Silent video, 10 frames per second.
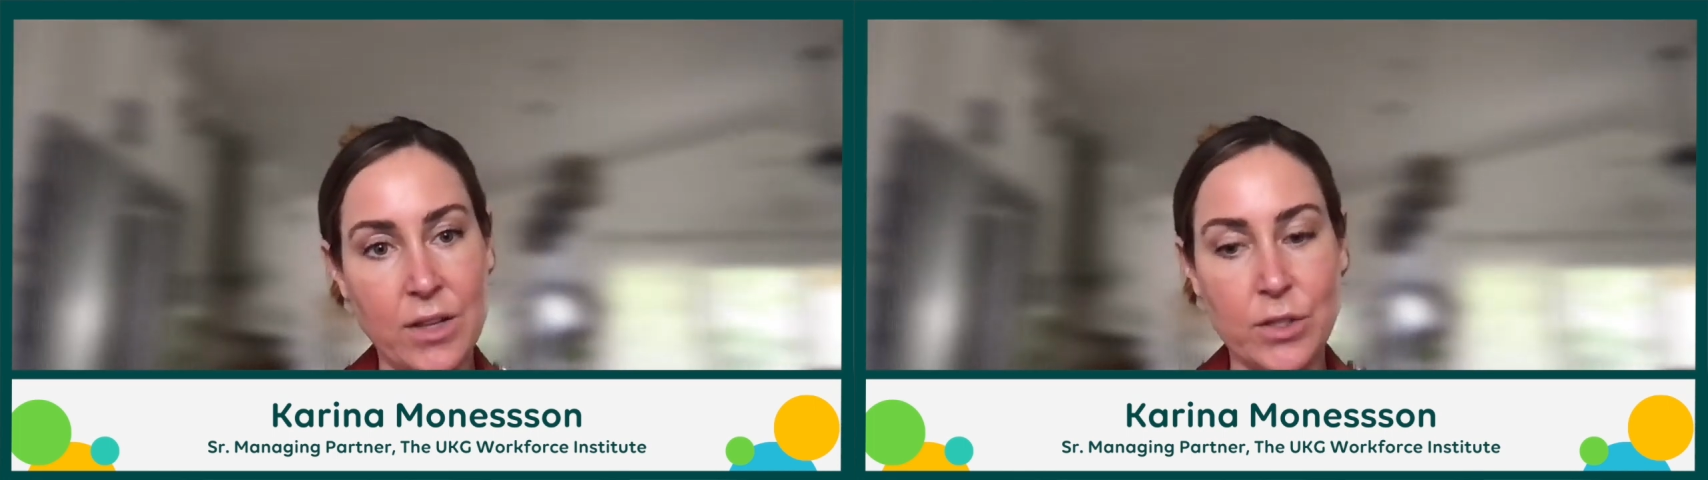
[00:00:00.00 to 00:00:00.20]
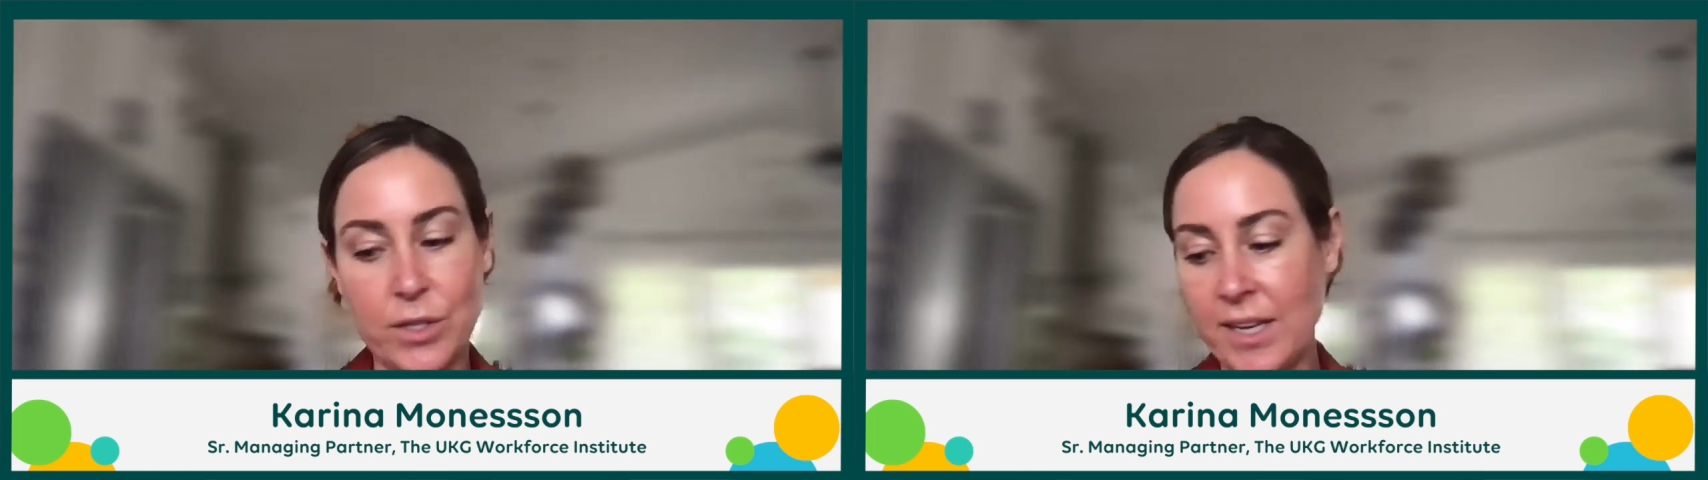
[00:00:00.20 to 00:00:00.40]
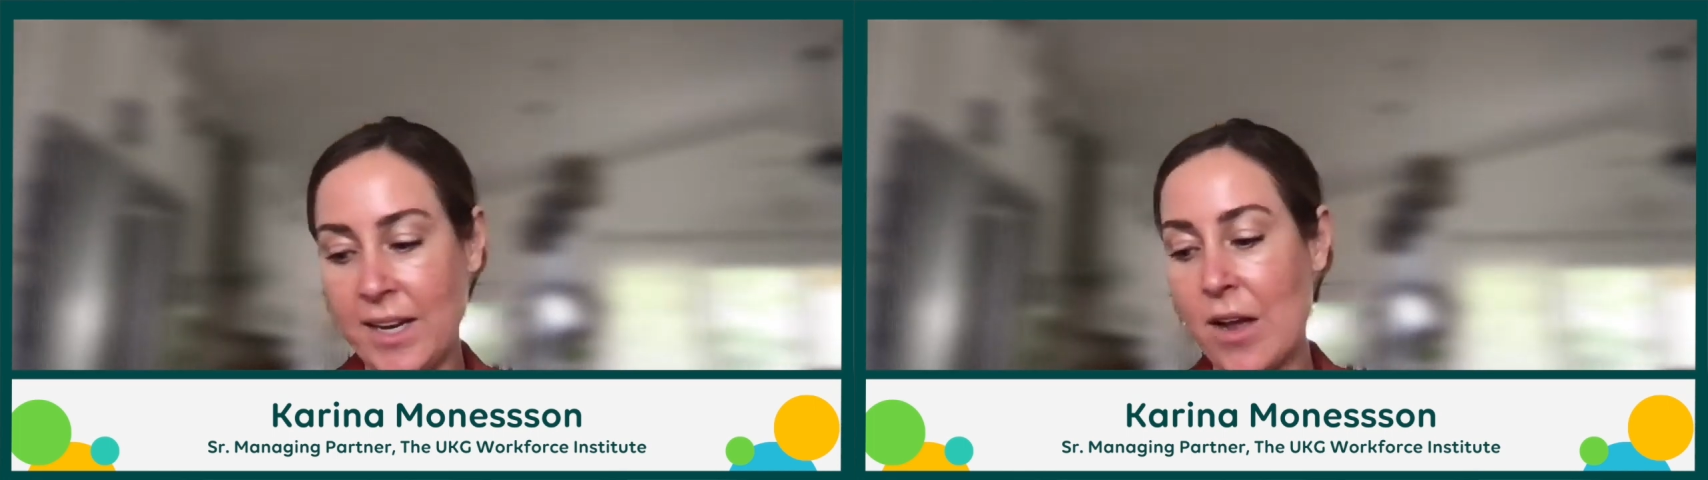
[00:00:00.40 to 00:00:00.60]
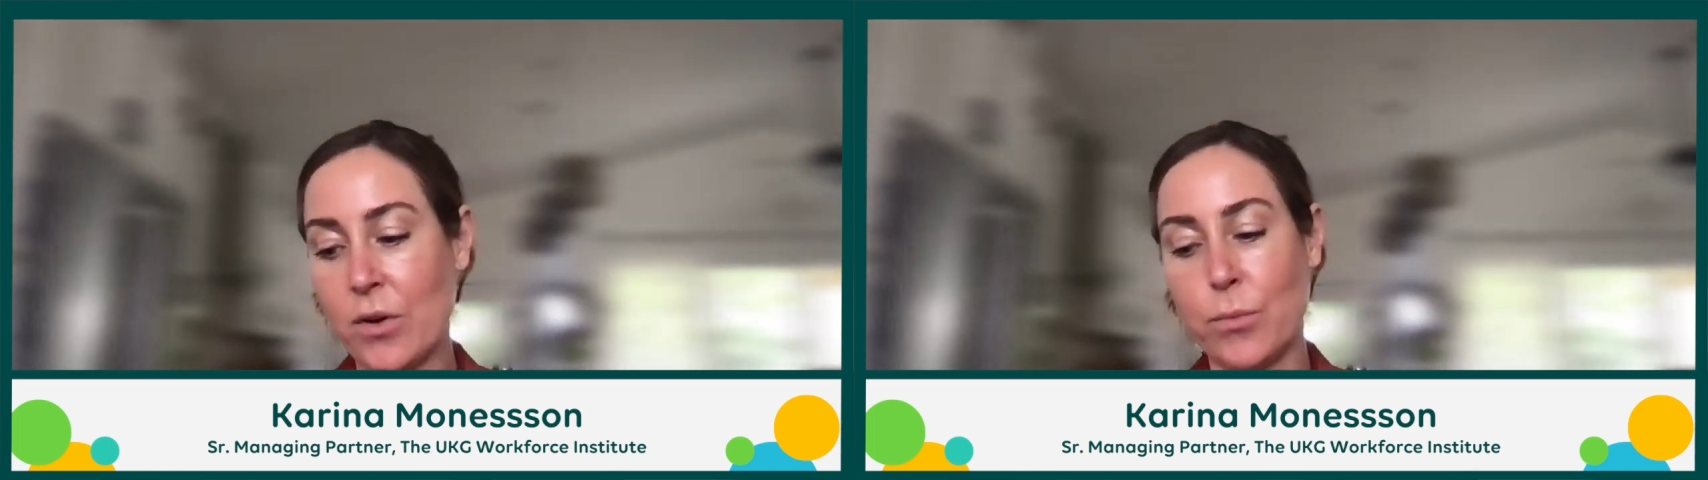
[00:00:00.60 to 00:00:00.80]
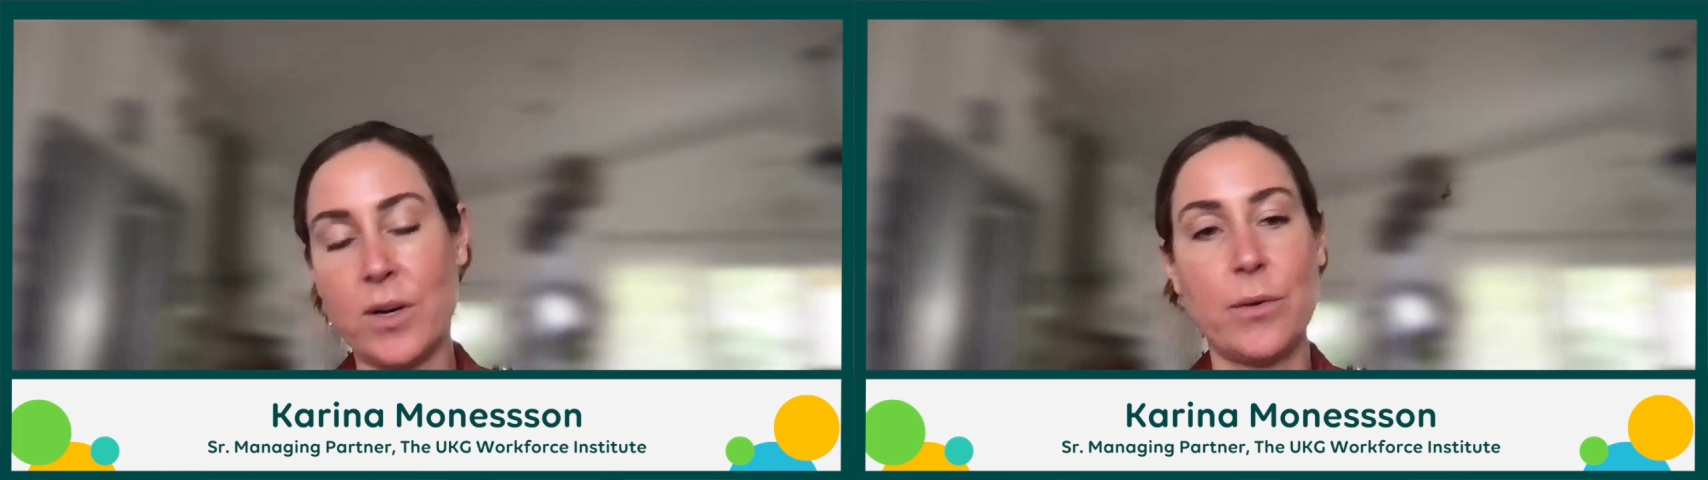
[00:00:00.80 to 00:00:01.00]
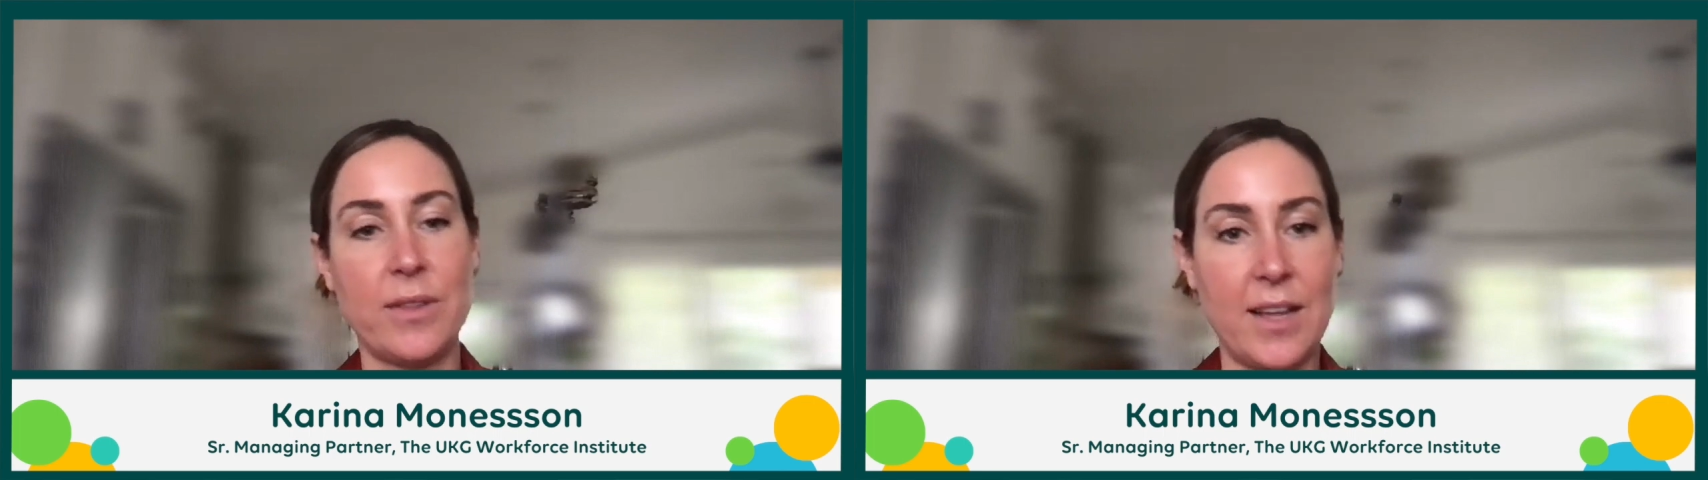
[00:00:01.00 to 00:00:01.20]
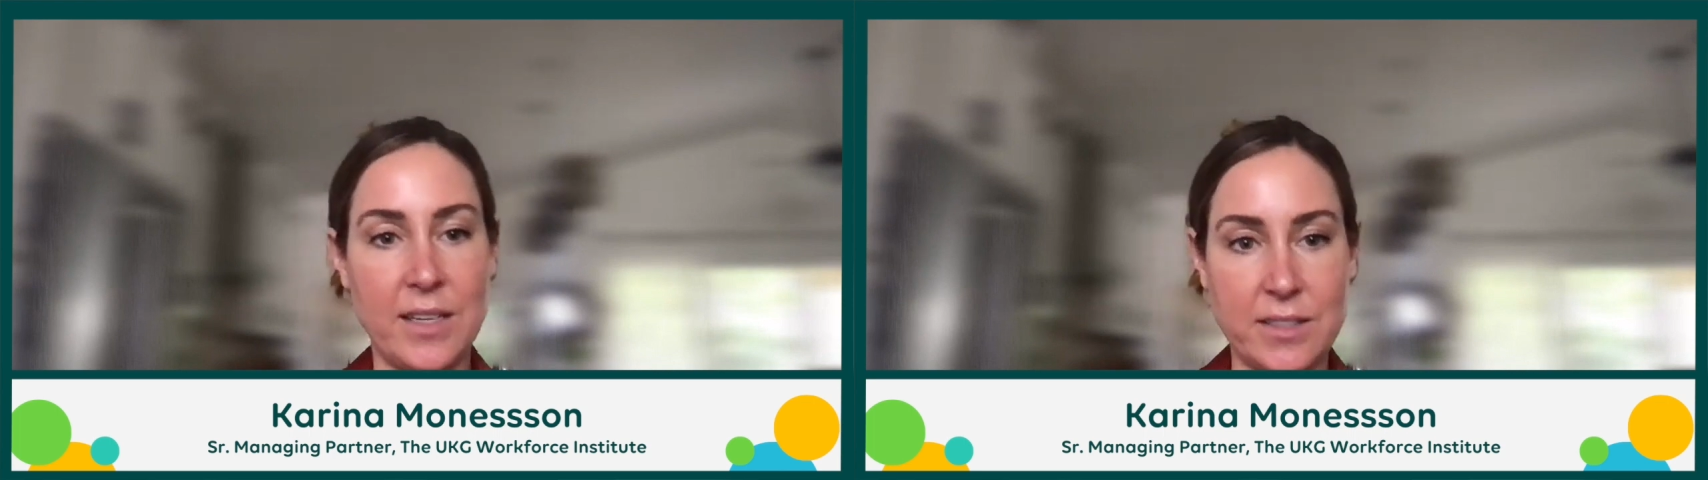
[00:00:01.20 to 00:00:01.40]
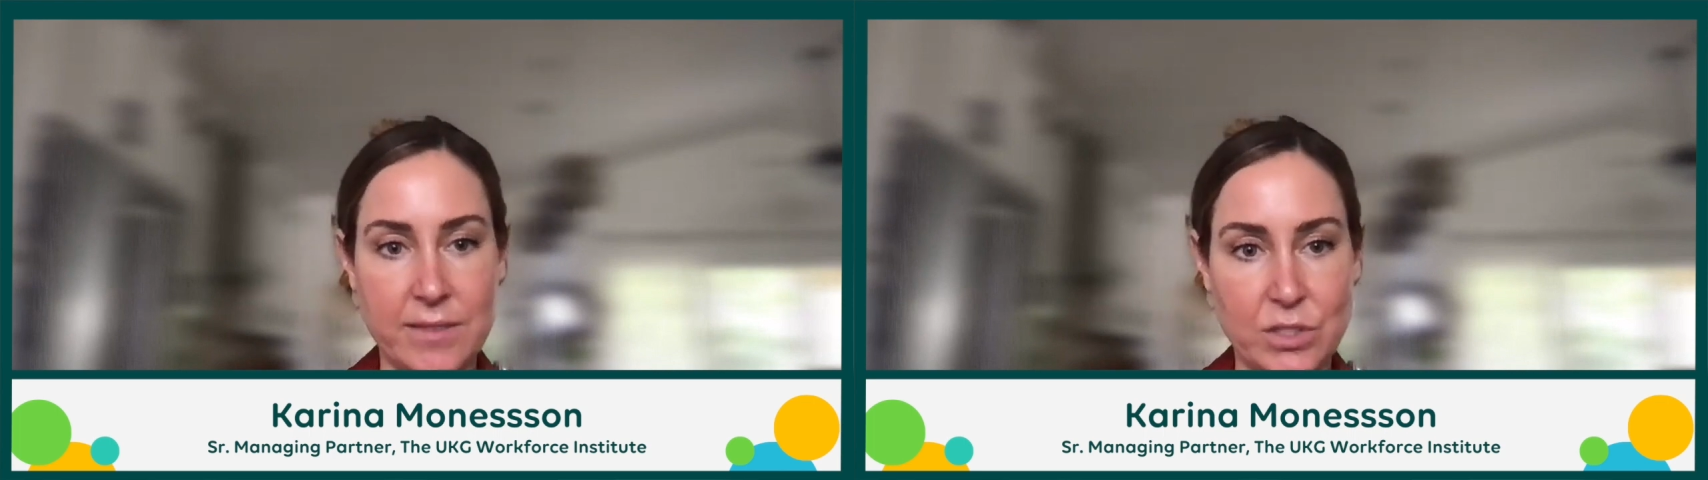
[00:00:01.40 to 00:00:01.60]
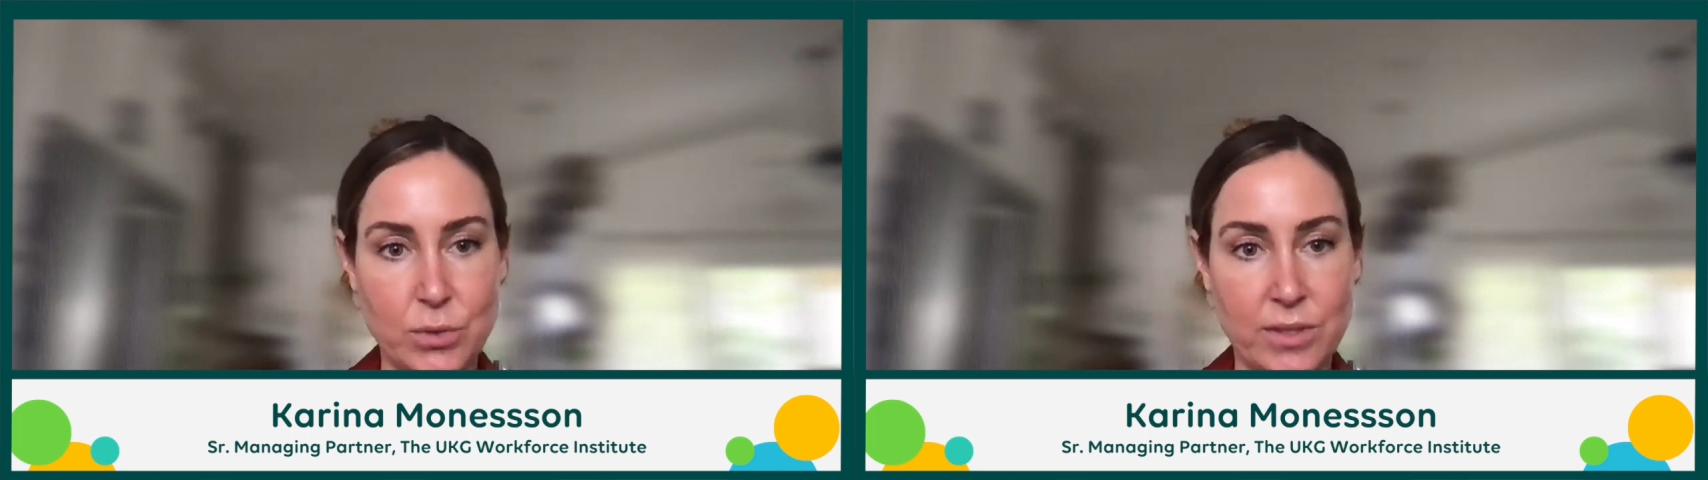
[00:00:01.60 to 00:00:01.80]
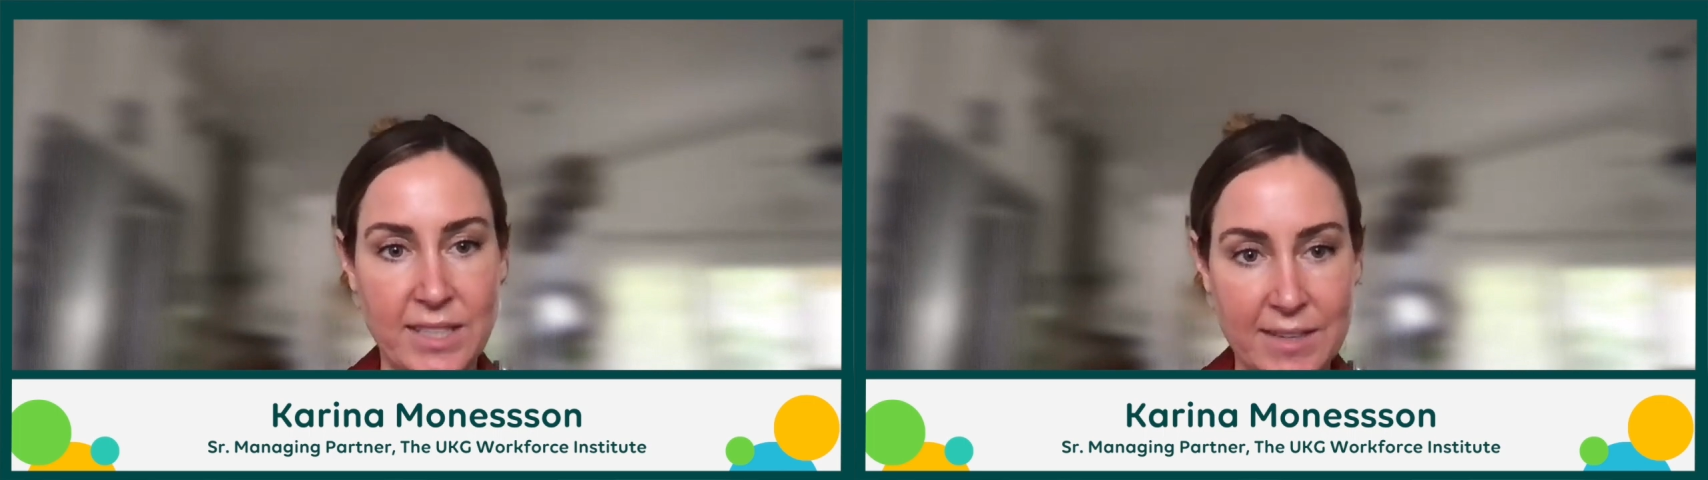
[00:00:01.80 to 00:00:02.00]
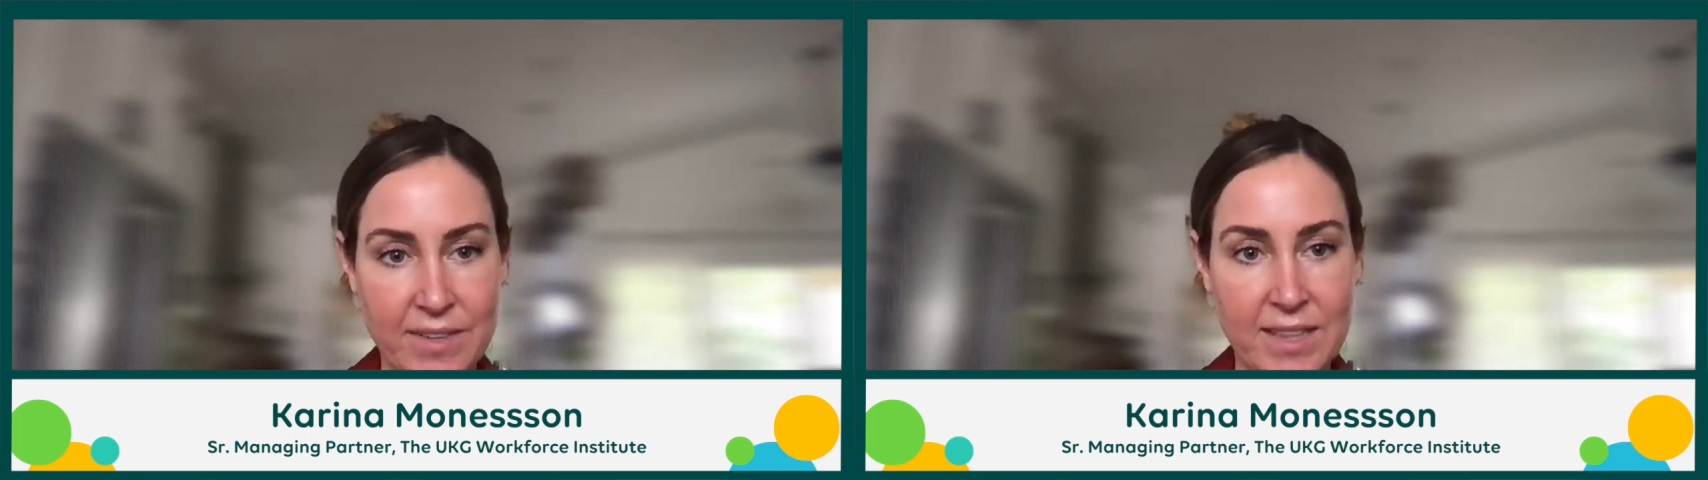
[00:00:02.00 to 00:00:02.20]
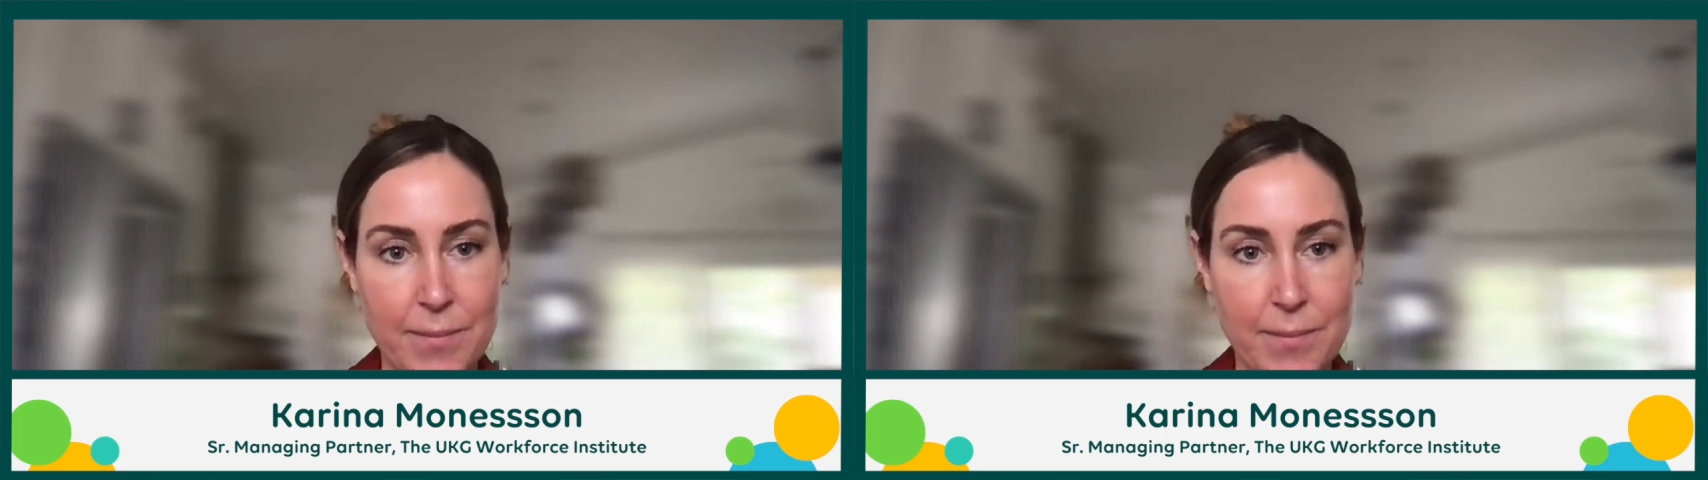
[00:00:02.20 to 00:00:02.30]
learning how to work with that individual and giving